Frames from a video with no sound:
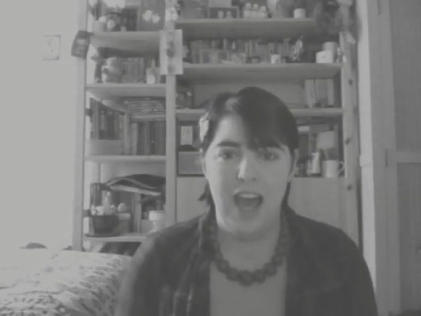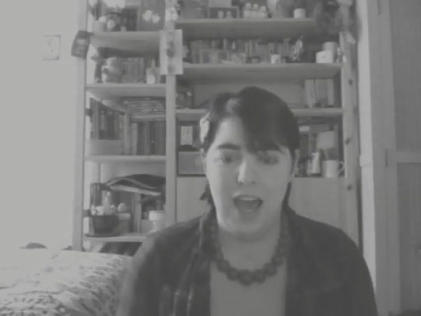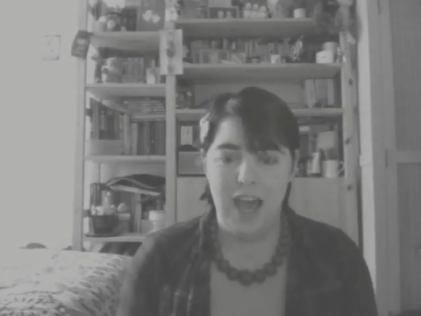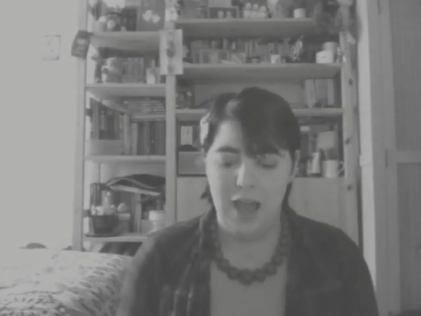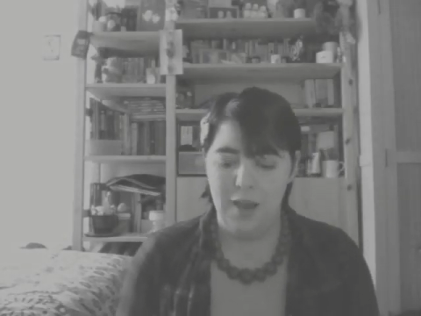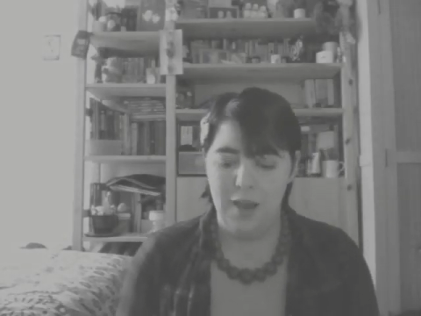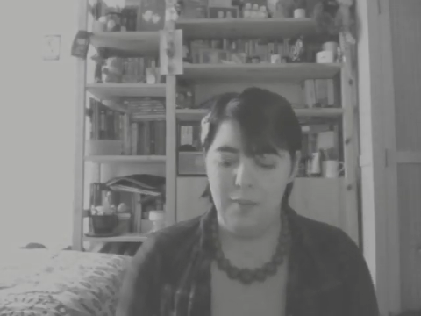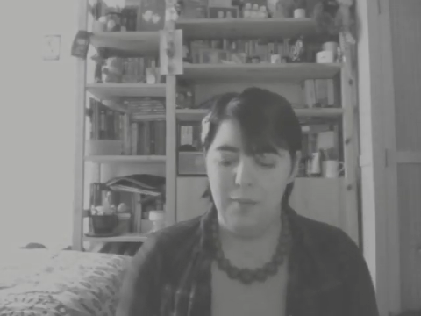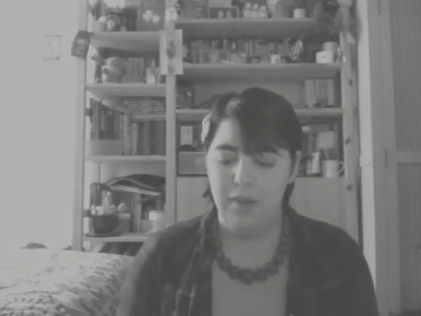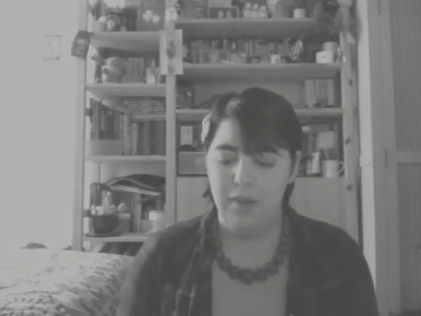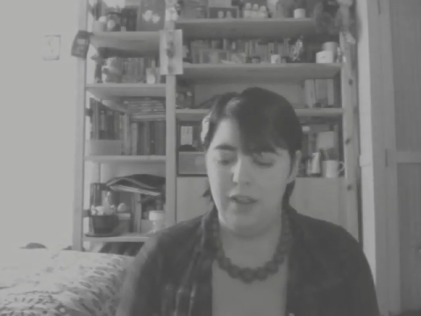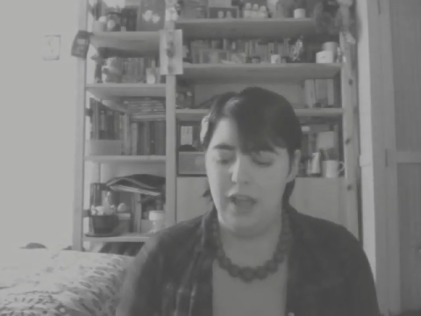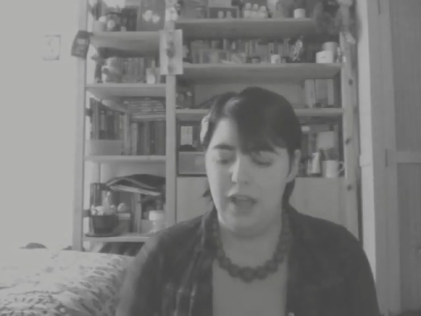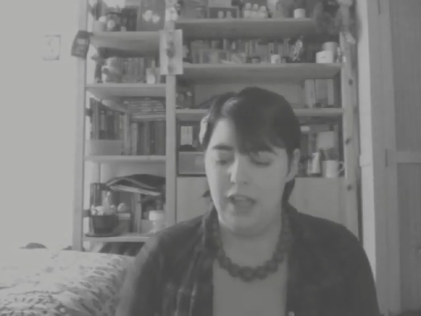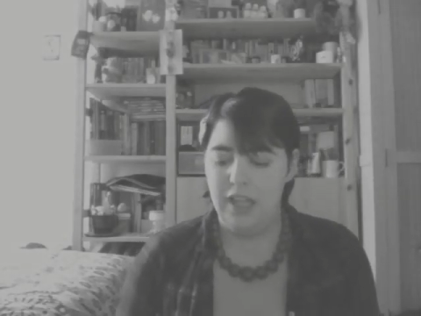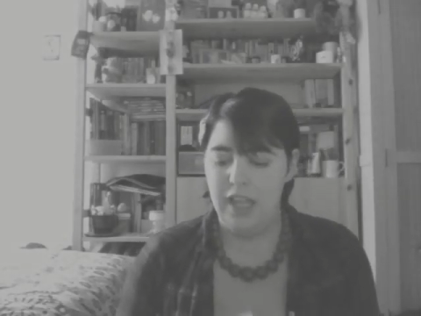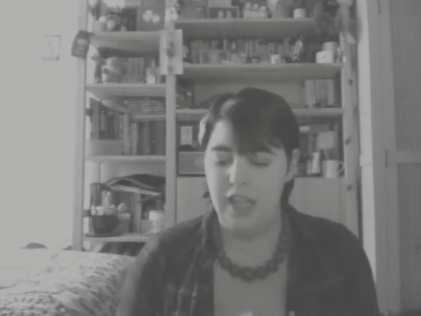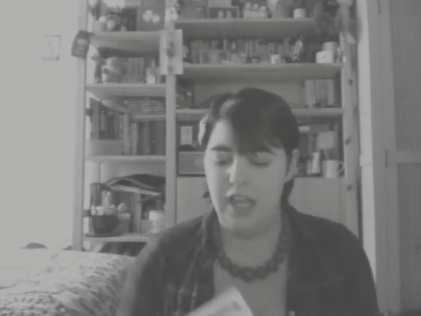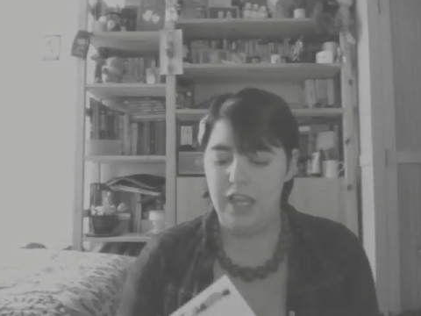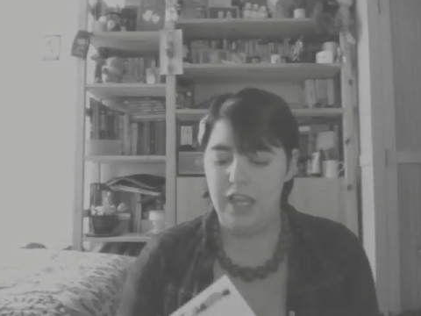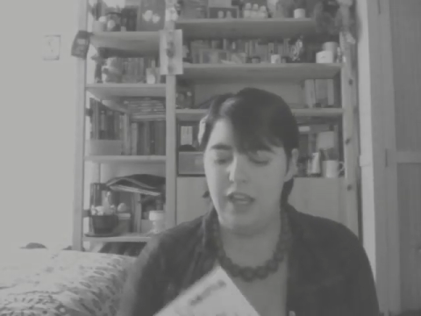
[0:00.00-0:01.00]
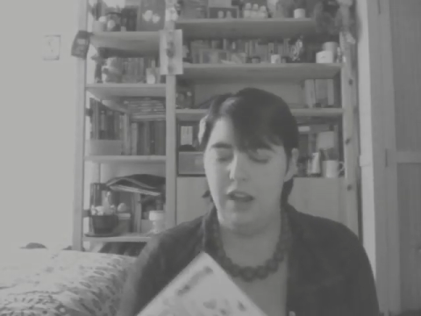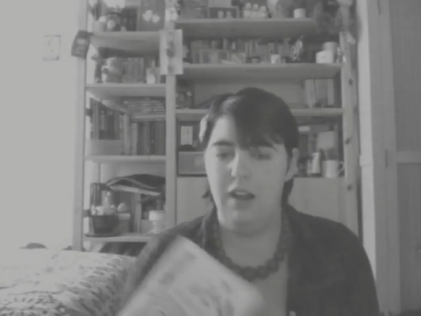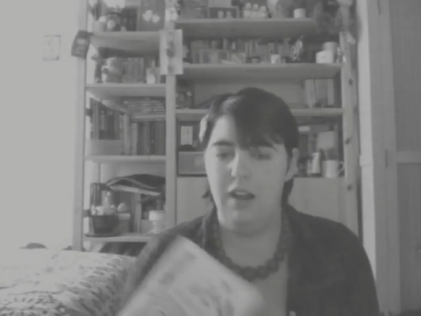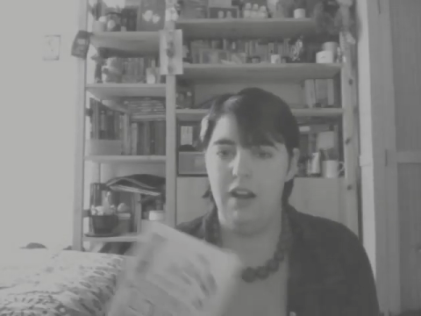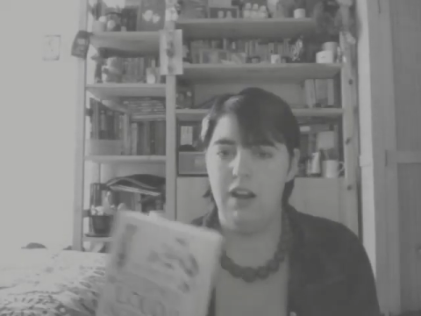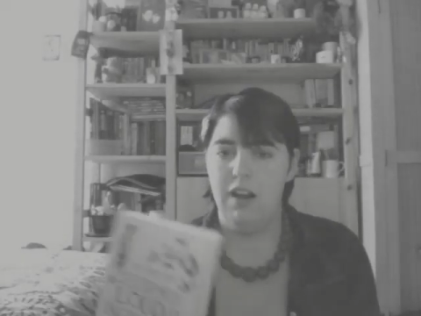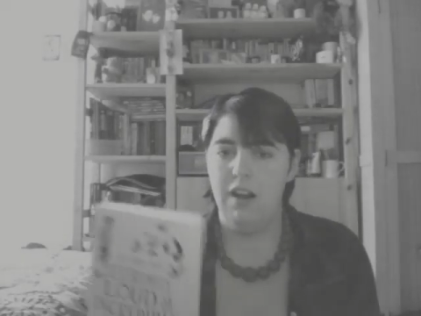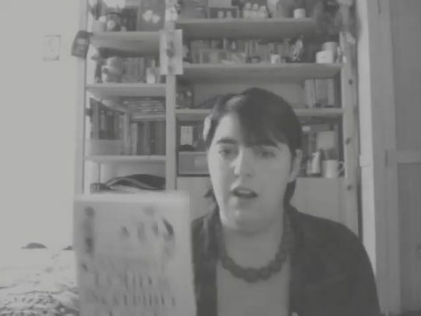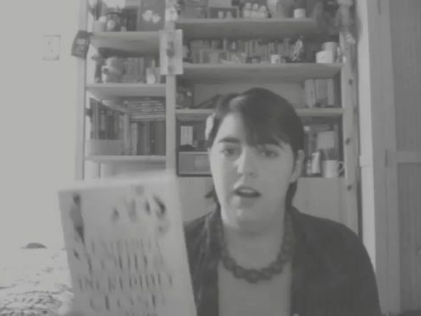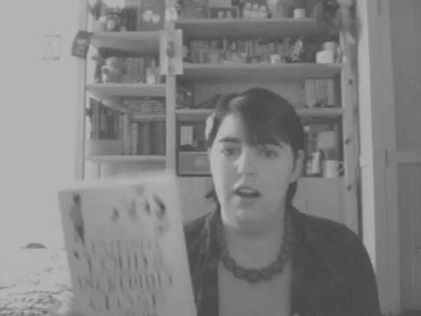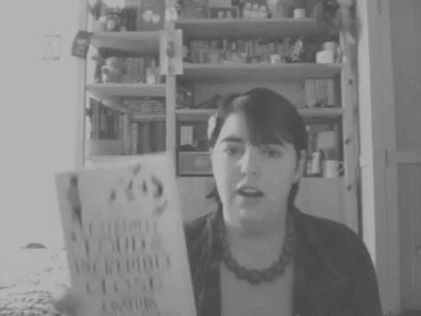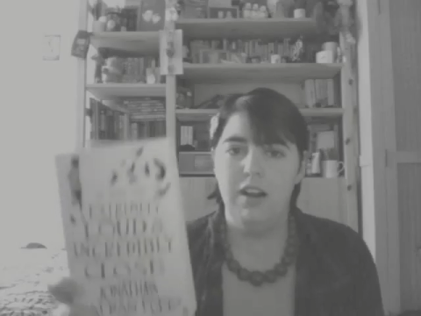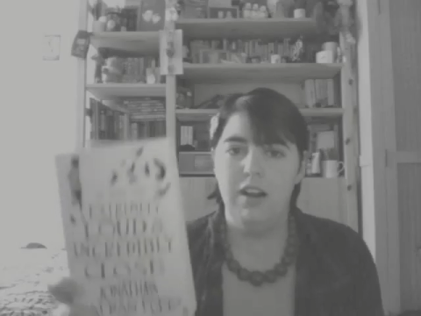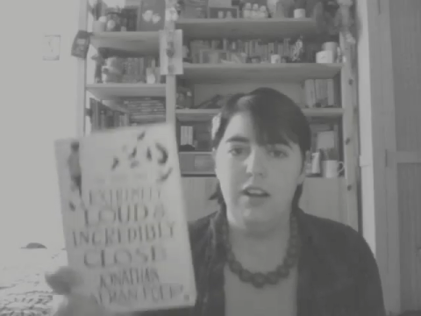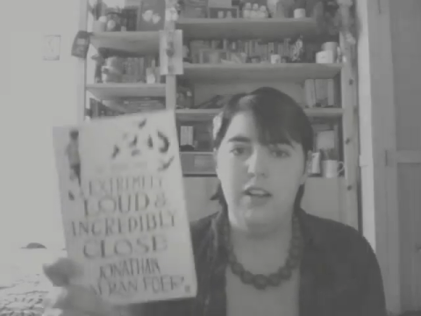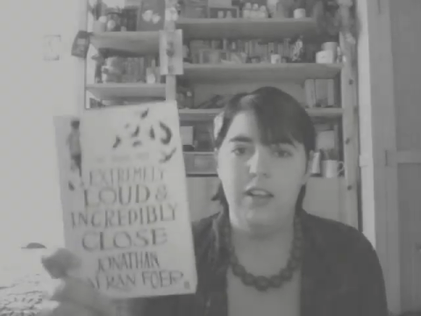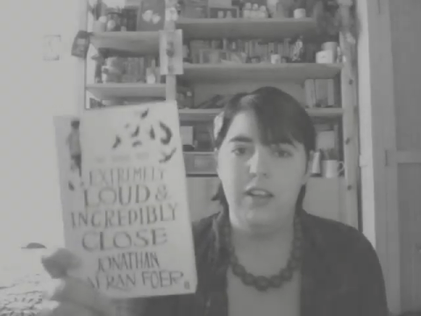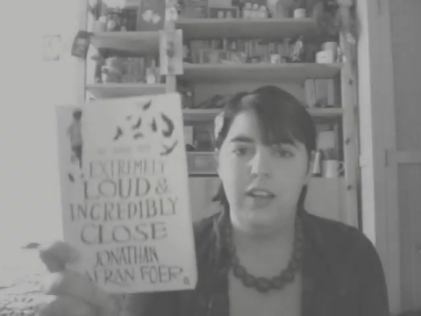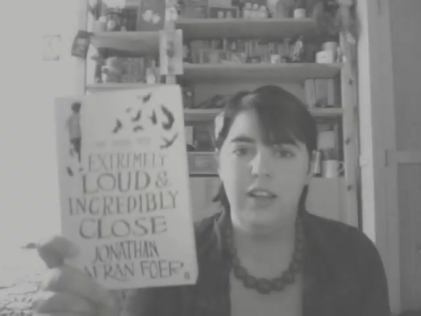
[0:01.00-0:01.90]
and they are